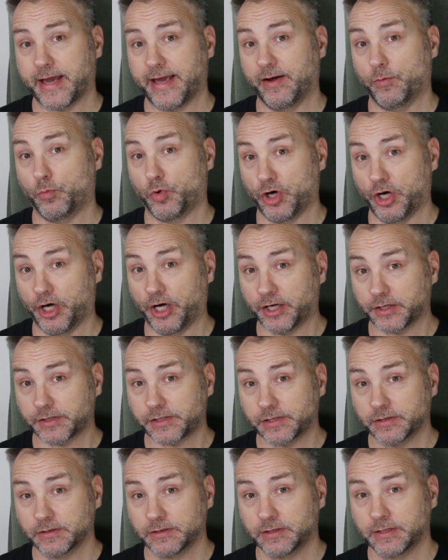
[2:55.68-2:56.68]
It
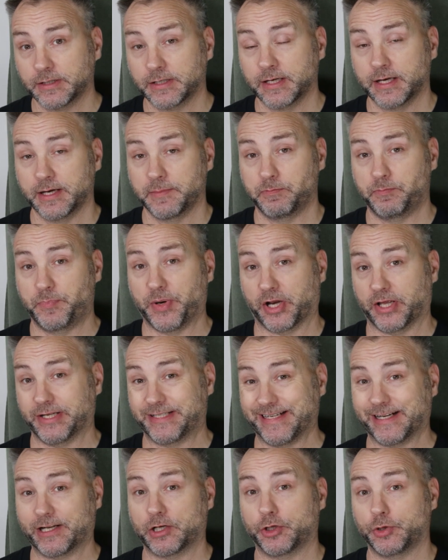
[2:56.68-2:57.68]
worked, but I
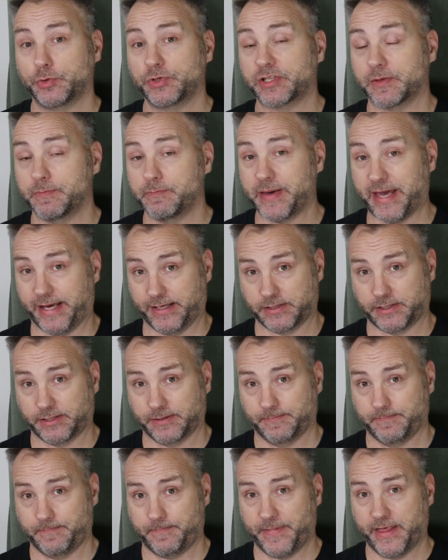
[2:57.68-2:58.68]
did lose some
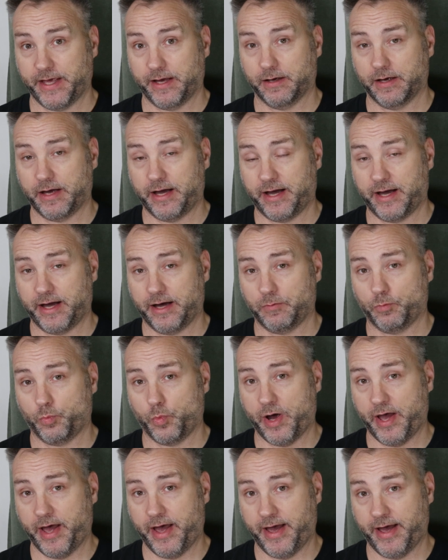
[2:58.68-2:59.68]
bits
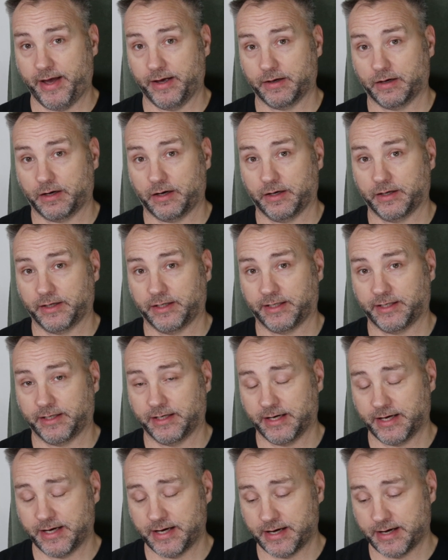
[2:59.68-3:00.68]
where
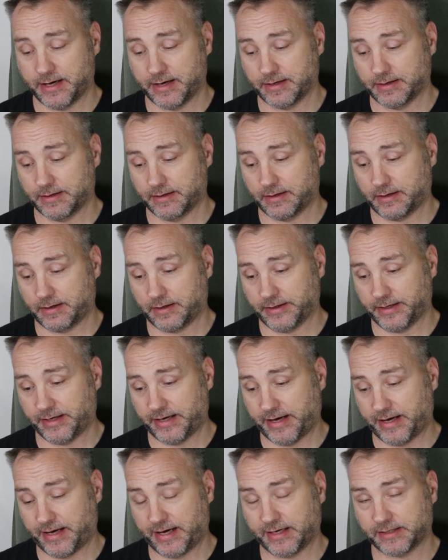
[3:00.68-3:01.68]
I
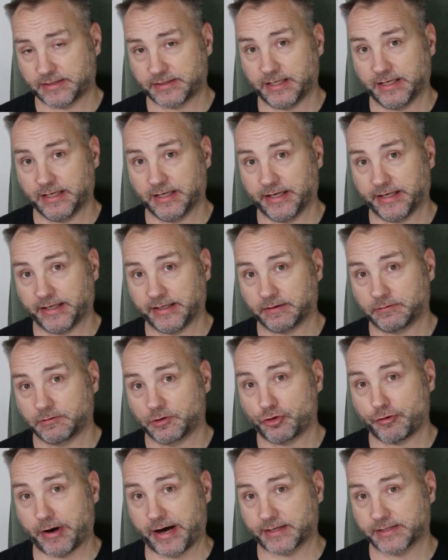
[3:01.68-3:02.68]
accidentally
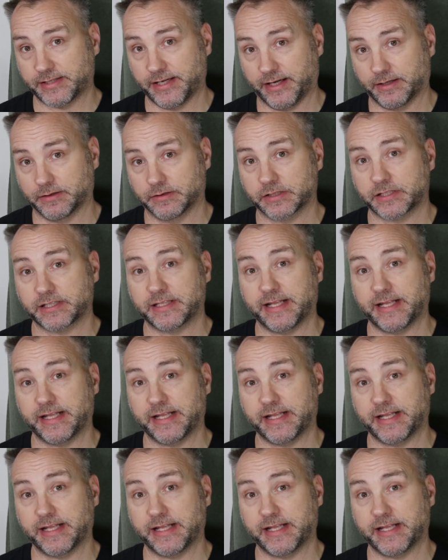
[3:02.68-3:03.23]
cracked it and